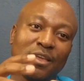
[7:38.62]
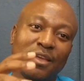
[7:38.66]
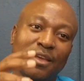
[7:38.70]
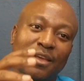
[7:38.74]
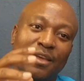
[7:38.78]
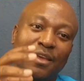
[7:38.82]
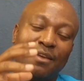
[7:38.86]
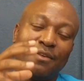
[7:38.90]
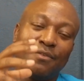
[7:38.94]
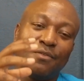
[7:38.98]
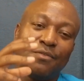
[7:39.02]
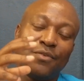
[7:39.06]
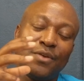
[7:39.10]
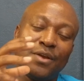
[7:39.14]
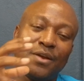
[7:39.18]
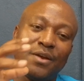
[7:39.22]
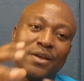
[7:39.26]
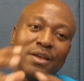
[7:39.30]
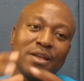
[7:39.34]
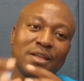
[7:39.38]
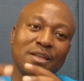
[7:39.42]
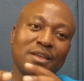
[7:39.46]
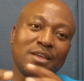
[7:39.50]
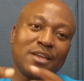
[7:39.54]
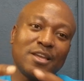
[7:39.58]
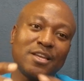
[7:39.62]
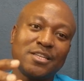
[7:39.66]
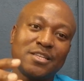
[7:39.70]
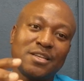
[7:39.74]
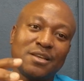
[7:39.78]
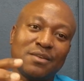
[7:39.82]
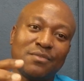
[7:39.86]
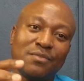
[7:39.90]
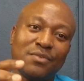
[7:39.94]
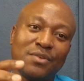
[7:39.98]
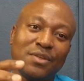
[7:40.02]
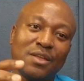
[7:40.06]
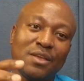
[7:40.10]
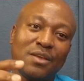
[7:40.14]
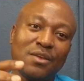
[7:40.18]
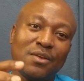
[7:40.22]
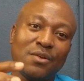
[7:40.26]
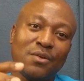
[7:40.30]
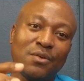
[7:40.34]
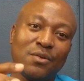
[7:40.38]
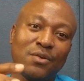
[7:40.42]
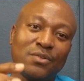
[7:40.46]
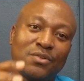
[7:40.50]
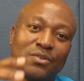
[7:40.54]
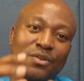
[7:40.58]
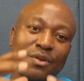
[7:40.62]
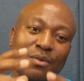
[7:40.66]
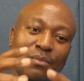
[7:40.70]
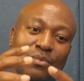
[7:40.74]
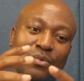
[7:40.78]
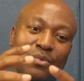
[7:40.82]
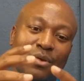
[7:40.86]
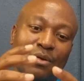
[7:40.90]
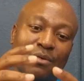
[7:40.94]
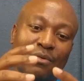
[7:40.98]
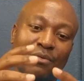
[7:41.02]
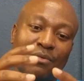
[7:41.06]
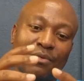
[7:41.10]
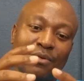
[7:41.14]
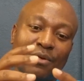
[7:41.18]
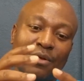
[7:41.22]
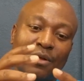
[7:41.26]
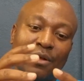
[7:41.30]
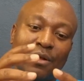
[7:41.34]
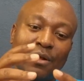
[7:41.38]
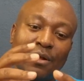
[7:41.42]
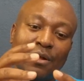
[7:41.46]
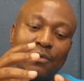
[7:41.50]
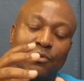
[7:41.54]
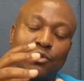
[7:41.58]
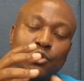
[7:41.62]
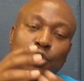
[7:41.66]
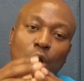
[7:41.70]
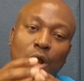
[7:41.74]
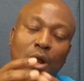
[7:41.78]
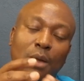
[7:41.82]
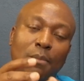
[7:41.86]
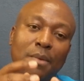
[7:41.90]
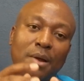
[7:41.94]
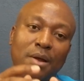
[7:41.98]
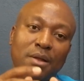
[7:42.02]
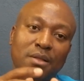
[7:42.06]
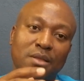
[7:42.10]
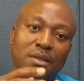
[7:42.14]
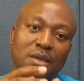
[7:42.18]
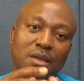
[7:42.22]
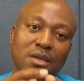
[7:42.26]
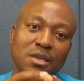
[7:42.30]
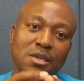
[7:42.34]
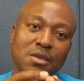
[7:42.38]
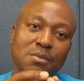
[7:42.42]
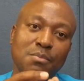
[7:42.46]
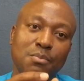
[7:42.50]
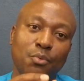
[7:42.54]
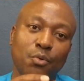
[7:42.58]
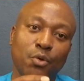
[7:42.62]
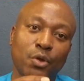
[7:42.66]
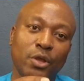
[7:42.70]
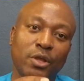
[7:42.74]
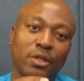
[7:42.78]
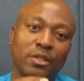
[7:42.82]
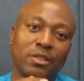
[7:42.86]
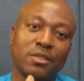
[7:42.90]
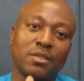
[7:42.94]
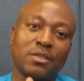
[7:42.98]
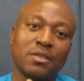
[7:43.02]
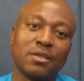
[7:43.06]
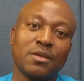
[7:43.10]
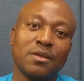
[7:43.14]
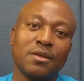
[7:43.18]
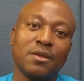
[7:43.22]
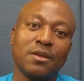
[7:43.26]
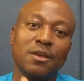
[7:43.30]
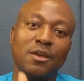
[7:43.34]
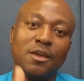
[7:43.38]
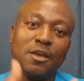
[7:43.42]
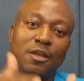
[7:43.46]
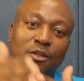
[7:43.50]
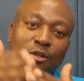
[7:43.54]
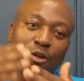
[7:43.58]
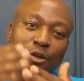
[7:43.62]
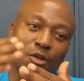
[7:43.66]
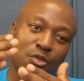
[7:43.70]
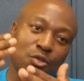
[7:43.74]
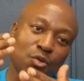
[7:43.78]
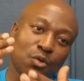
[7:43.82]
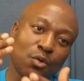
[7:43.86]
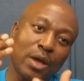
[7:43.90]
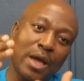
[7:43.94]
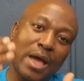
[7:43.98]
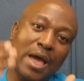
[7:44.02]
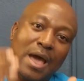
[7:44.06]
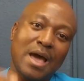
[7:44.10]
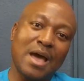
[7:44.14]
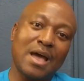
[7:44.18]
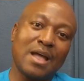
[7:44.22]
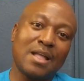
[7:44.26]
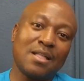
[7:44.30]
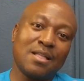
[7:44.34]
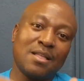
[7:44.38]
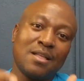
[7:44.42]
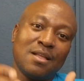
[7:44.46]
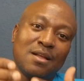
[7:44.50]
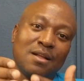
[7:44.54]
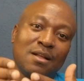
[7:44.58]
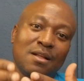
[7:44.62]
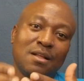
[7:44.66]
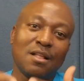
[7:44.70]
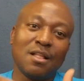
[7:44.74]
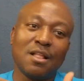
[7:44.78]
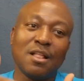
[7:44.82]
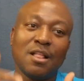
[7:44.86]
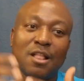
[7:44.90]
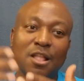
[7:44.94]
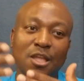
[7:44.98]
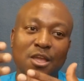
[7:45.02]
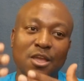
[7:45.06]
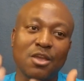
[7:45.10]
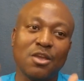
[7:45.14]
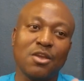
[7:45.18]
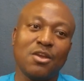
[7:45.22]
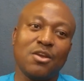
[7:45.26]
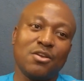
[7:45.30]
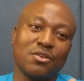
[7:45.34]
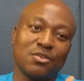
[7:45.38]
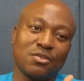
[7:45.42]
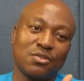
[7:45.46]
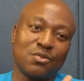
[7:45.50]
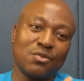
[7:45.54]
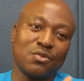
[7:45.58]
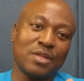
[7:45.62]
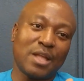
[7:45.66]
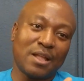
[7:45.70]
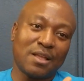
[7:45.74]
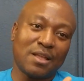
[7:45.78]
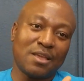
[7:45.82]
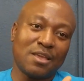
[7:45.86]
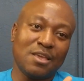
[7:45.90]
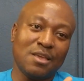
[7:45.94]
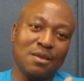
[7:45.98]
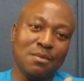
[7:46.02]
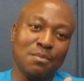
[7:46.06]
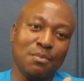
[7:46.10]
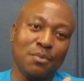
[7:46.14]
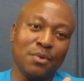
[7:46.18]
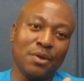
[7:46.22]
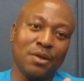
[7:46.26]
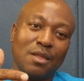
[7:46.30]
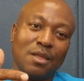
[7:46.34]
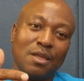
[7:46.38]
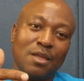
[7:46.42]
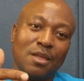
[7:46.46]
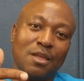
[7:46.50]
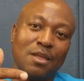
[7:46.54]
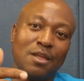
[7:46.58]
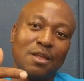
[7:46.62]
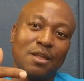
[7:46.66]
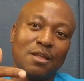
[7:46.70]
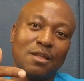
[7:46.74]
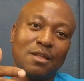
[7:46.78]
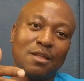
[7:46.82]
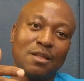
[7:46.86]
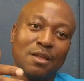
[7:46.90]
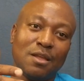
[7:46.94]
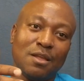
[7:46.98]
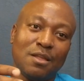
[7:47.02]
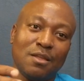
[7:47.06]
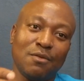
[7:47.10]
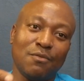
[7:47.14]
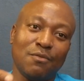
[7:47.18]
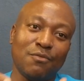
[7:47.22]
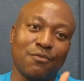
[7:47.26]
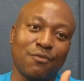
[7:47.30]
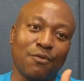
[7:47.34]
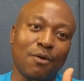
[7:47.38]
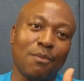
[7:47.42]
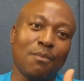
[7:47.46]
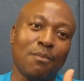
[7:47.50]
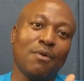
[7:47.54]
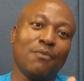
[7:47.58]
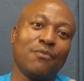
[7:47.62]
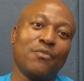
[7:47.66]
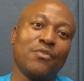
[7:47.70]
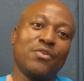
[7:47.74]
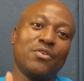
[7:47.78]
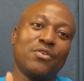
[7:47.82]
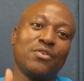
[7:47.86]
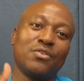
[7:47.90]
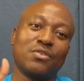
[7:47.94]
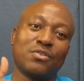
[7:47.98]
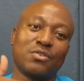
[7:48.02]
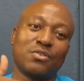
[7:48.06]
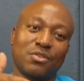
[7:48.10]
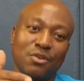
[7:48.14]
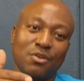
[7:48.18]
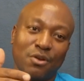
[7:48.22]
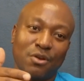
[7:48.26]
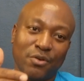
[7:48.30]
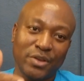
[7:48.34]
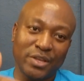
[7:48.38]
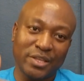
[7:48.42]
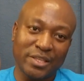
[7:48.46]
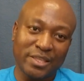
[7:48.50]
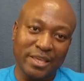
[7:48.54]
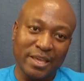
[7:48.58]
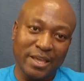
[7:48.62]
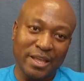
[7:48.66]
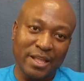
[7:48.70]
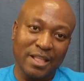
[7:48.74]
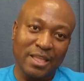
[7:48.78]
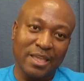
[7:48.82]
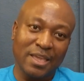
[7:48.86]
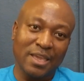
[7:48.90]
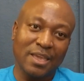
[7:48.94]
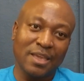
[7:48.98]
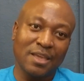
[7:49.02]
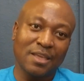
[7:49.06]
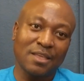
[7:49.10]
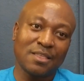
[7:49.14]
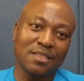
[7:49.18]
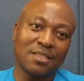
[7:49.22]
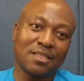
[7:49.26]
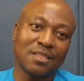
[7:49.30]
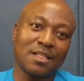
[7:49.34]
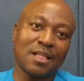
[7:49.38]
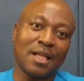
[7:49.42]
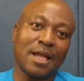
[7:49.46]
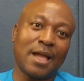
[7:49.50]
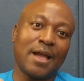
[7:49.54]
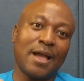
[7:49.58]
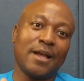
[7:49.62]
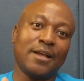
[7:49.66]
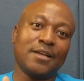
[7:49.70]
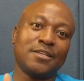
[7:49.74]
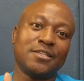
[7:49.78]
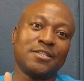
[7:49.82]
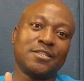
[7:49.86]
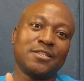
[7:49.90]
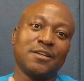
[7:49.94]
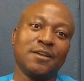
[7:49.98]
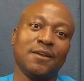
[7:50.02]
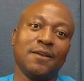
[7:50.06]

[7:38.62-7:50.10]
a very engaging video in terms of talk about the key points and also add layers to that key points, and in the form of a storytelling slash